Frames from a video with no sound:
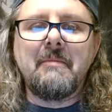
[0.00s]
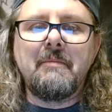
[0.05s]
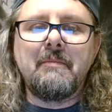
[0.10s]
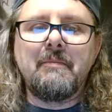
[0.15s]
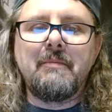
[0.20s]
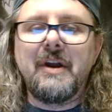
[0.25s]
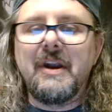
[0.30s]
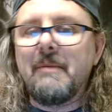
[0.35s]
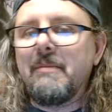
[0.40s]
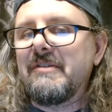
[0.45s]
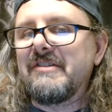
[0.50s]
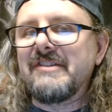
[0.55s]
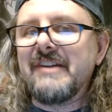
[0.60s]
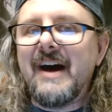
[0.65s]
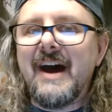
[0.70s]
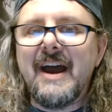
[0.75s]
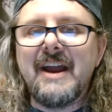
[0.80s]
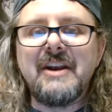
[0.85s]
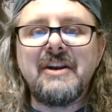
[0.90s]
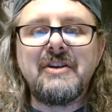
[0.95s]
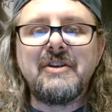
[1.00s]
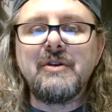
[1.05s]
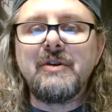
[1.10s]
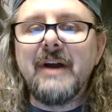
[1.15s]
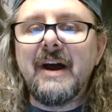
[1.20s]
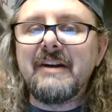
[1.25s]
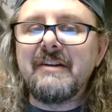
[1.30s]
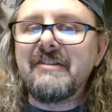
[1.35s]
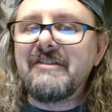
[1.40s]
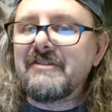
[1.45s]
Put up a sign, do
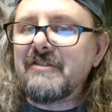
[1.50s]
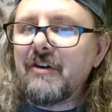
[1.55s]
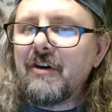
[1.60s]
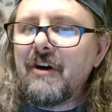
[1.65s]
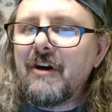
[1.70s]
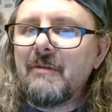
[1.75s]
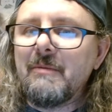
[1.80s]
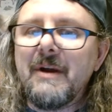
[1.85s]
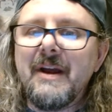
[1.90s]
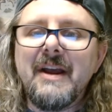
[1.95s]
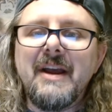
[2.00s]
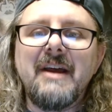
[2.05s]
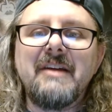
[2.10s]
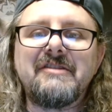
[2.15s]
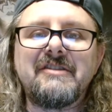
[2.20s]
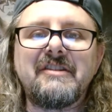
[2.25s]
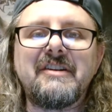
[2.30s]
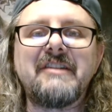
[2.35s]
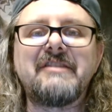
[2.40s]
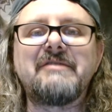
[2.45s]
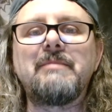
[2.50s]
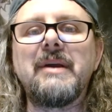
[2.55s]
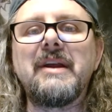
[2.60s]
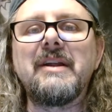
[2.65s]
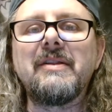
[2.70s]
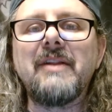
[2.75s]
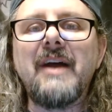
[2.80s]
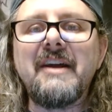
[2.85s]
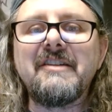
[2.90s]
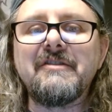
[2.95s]
not disturb. So just be
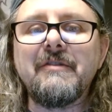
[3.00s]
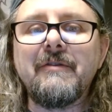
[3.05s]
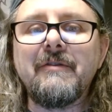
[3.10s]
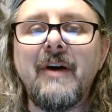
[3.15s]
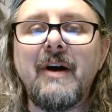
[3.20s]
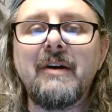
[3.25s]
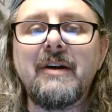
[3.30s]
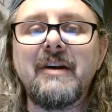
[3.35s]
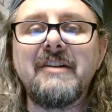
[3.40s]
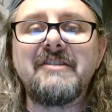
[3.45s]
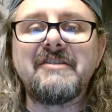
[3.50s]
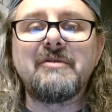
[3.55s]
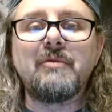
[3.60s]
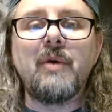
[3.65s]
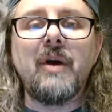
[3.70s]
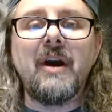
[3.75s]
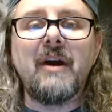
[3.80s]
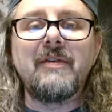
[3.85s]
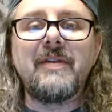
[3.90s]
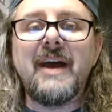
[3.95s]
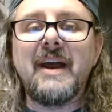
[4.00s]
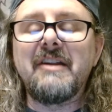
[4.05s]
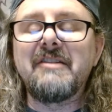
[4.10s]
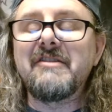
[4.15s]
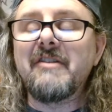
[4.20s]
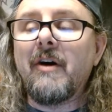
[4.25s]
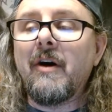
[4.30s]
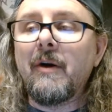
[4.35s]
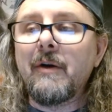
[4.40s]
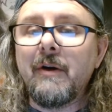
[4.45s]
laser focused where that is
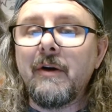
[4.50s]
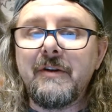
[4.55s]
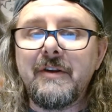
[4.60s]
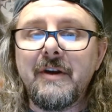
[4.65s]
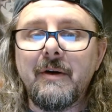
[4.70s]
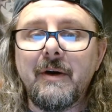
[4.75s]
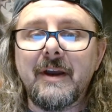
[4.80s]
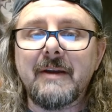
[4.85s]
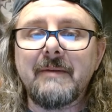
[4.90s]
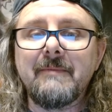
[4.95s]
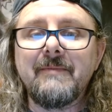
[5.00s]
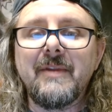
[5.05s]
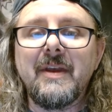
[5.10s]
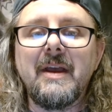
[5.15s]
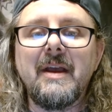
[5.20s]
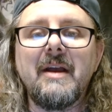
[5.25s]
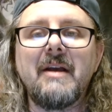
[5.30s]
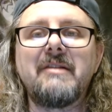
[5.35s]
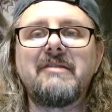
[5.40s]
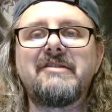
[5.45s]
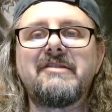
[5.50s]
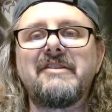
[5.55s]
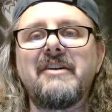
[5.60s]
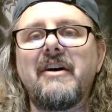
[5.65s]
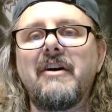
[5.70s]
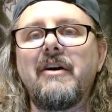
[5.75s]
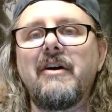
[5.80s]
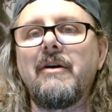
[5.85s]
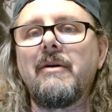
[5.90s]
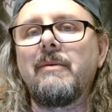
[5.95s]
all you're doing.
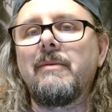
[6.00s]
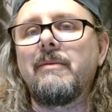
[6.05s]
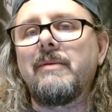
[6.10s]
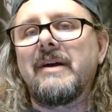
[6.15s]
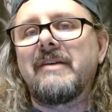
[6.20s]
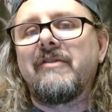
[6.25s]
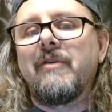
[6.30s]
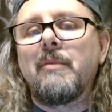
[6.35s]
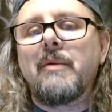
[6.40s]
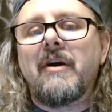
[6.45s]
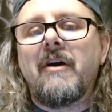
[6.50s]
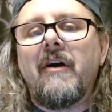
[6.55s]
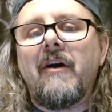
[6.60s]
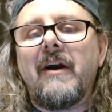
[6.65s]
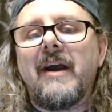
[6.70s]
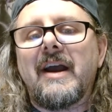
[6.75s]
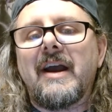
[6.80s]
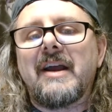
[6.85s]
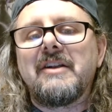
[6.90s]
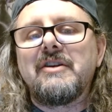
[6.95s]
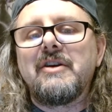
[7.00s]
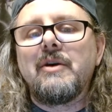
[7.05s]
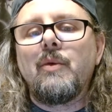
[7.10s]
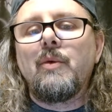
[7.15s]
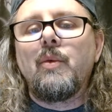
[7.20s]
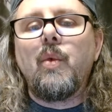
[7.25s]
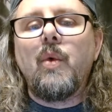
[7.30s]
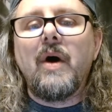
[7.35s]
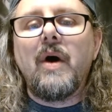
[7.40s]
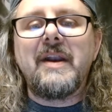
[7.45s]
So like for Mecari, I can do
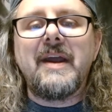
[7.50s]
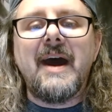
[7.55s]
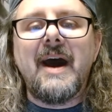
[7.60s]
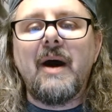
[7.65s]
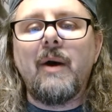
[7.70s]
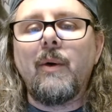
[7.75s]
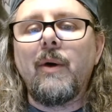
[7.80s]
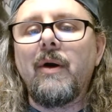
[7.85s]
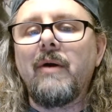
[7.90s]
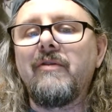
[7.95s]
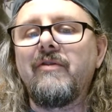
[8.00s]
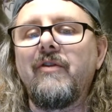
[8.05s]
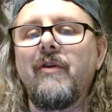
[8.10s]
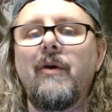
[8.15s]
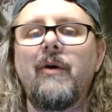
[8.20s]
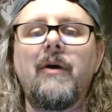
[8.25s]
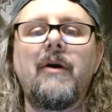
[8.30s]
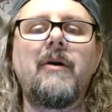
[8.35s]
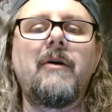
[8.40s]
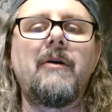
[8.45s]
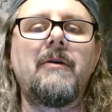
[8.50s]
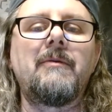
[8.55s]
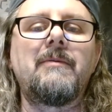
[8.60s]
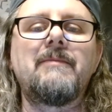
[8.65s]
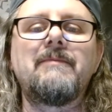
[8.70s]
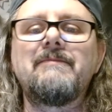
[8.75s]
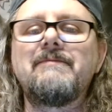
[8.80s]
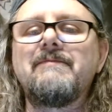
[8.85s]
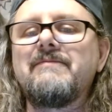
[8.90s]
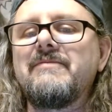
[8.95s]
1 hour for,
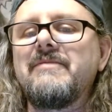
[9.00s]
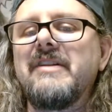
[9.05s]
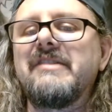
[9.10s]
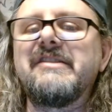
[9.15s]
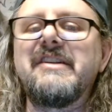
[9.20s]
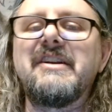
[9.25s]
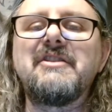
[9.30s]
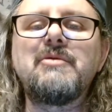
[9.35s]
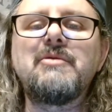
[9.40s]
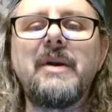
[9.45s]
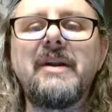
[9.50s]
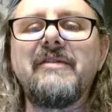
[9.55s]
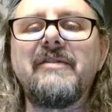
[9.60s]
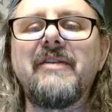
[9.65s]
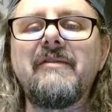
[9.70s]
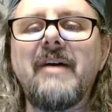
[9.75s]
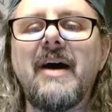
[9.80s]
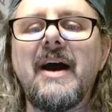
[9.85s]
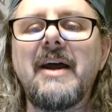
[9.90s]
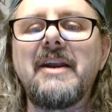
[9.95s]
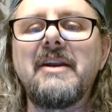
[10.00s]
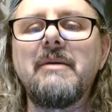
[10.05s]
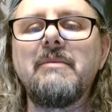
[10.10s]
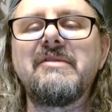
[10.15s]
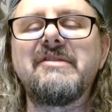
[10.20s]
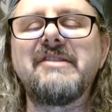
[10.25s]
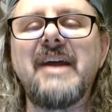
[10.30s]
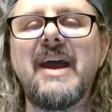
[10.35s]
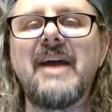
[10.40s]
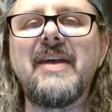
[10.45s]
let's say, 25
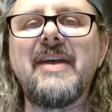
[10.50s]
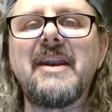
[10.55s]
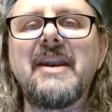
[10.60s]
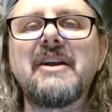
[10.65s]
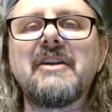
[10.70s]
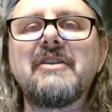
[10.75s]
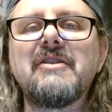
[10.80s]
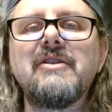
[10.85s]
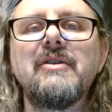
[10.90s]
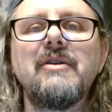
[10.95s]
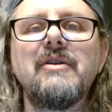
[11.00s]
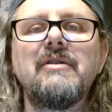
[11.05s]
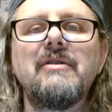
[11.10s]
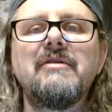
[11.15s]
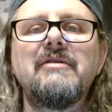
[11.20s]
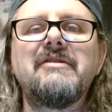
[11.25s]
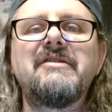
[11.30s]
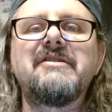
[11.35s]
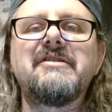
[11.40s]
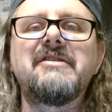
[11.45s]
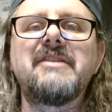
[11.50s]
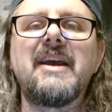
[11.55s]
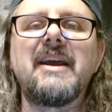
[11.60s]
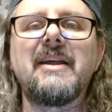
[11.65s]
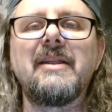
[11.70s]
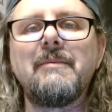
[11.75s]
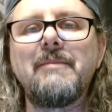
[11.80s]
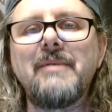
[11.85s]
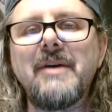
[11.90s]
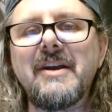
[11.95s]
items, and that includes taking
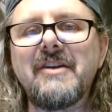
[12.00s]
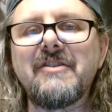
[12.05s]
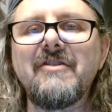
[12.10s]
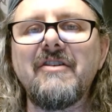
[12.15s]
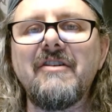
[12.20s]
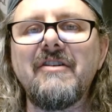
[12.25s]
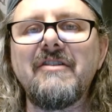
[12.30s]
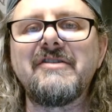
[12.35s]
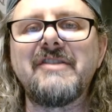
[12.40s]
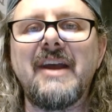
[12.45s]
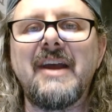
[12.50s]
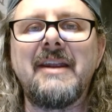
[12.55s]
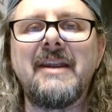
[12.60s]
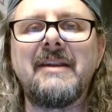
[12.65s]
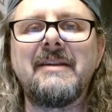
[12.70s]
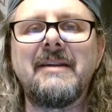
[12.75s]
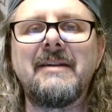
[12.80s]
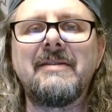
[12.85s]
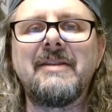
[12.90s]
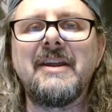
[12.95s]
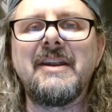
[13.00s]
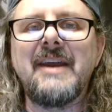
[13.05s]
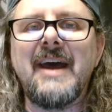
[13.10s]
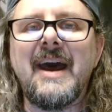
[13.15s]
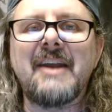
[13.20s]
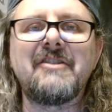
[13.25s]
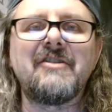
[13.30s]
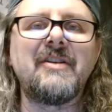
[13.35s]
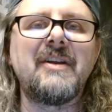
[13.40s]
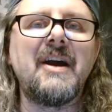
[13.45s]
the pictures and then
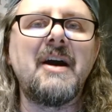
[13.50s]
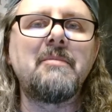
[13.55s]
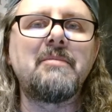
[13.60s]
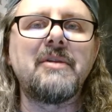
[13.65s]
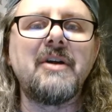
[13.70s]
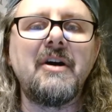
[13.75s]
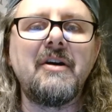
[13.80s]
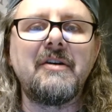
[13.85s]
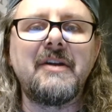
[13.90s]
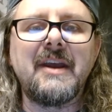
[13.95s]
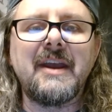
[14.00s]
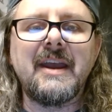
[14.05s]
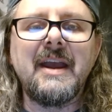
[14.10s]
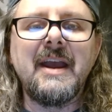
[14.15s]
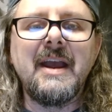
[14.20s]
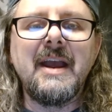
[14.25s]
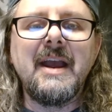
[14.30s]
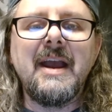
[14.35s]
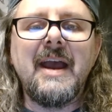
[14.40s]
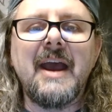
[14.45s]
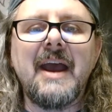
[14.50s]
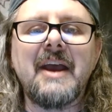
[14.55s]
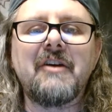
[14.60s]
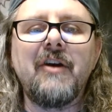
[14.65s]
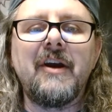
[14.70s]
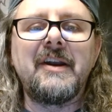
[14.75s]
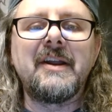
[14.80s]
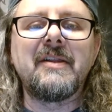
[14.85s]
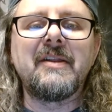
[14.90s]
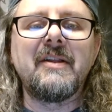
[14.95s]
actually uploading and
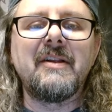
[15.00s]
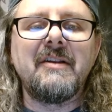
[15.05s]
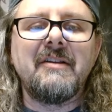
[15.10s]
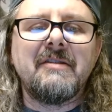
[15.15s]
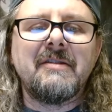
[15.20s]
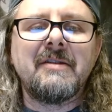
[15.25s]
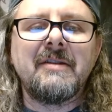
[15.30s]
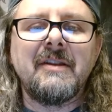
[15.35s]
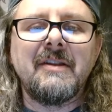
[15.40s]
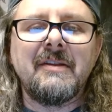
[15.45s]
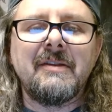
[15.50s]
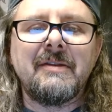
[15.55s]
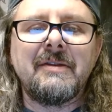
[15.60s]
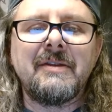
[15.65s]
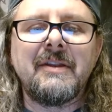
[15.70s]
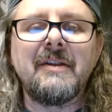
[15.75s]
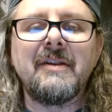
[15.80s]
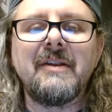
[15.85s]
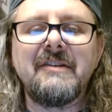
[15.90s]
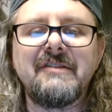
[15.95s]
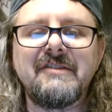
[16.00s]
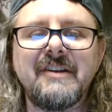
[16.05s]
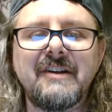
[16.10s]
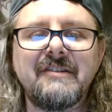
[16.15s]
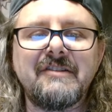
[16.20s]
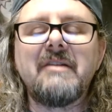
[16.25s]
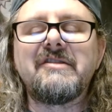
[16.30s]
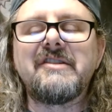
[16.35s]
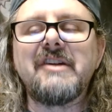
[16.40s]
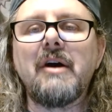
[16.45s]
creating the
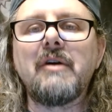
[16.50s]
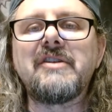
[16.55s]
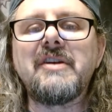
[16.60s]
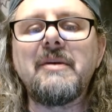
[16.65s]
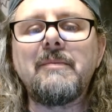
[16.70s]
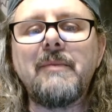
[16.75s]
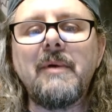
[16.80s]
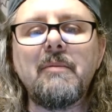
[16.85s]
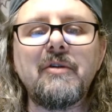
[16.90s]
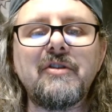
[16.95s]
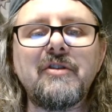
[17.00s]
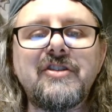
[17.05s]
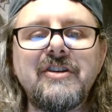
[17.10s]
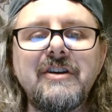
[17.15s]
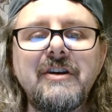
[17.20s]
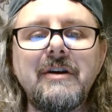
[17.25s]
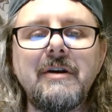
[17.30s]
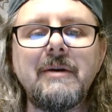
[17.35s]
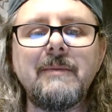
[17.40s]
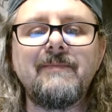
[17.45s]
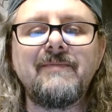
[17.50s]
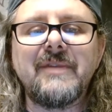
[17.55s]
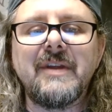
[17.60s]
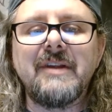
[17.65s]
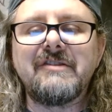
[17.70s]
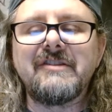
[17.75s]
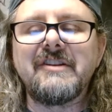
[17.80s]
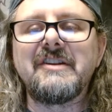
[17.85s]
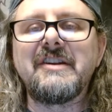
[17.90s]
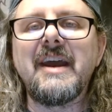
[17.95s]
listings. So tip number 2
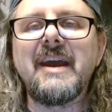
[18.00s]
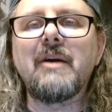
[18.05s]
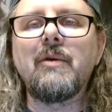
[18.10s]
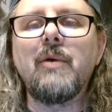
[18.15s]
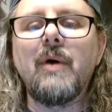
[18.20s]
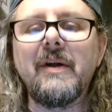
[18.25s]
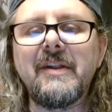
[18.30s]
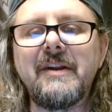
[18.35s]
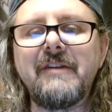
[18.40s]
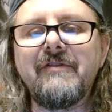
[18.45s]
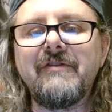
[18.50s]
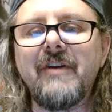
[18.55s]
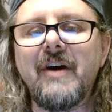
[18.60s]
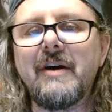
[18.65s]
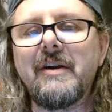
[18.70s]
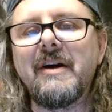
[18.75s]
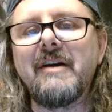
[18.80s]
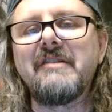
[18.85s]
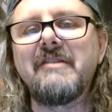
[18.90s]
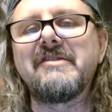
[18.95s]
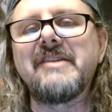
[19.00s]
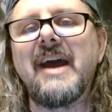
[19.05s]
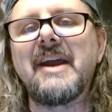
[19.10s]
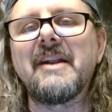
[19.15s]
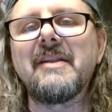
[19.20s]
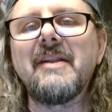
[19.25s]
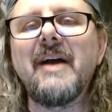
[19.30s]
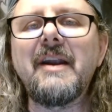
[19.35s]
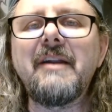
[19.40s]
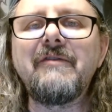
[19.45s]
is to take quality photos, and a
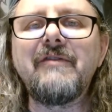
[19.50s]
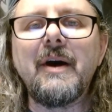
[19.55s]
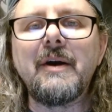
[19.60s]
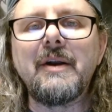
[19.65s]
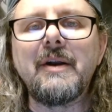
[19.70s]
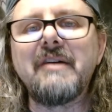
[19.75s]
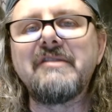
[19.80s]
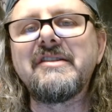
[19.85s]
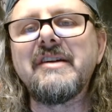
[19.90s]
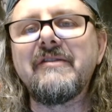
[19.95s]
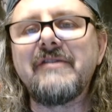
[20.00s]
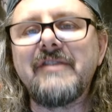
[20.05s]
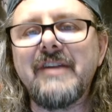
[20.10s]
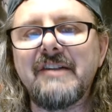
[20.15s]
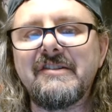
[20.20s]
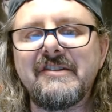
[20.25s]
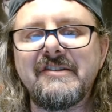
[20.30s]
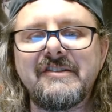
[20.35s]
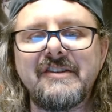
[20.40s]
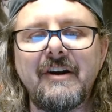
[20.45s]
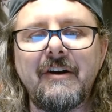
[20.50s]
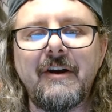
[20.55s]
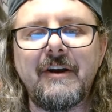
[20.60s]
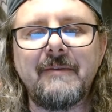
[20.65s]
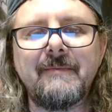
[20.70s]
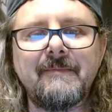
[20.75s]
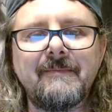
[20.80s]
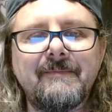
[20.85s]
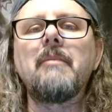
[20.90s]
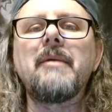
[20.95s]
lot of photos if necessary.
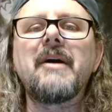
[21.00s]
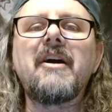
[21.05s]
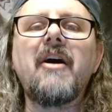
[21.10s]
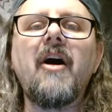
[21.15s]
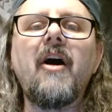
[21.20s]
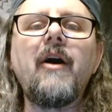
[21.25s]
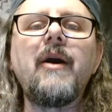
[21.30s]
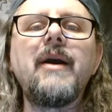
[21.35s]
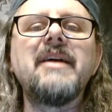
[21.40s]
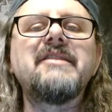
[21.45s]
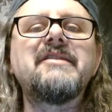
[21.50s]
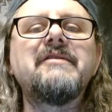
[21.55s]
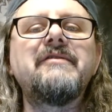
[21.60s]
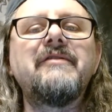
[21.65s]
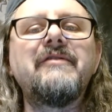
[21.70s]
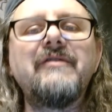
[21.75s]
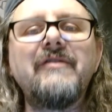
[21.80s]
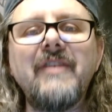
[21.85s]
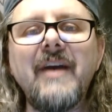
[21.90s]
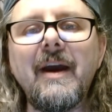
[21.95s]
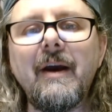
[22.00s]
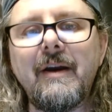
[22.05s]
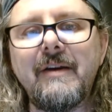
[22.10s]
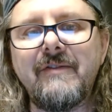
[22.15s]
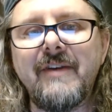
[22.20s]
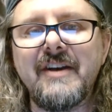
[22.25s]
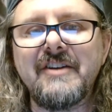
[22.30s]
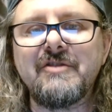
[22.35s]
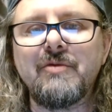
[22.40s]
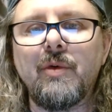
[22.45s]
Mecari is very
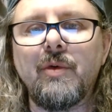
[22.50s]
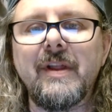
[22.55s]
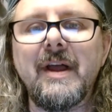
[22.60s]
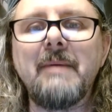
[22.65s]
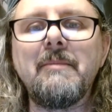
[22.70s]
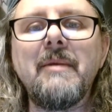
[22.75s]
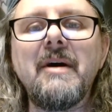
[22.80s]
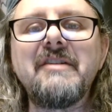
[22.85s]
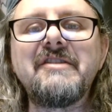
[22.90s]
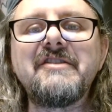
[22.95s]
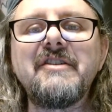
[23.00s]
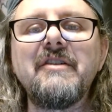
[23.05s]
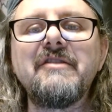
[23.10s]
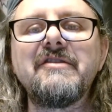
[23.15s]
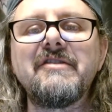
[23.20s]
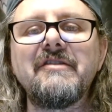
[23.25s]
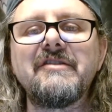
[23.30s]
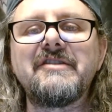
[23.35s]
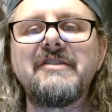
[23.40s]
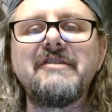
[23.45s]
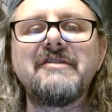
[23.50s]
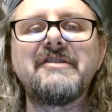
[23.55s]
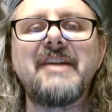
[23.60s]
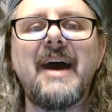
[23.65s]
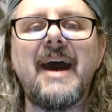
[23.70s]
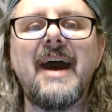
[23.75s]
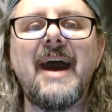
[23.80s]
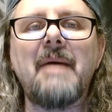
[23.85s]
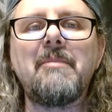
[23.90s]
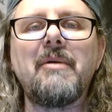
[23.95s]
visual, and most users use
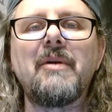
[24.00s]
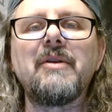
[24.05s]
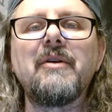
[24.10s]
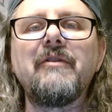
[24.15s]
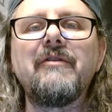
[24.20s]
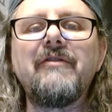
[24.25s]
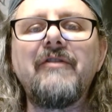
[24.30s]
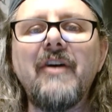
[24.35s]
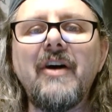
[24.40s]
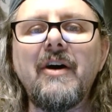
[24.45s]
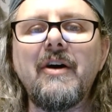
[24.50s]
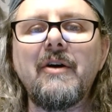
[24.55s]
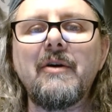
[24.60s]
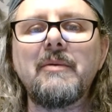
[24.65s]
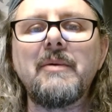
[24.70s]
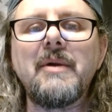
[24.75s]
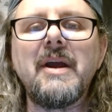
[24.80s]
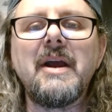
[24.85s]
the app on their phone,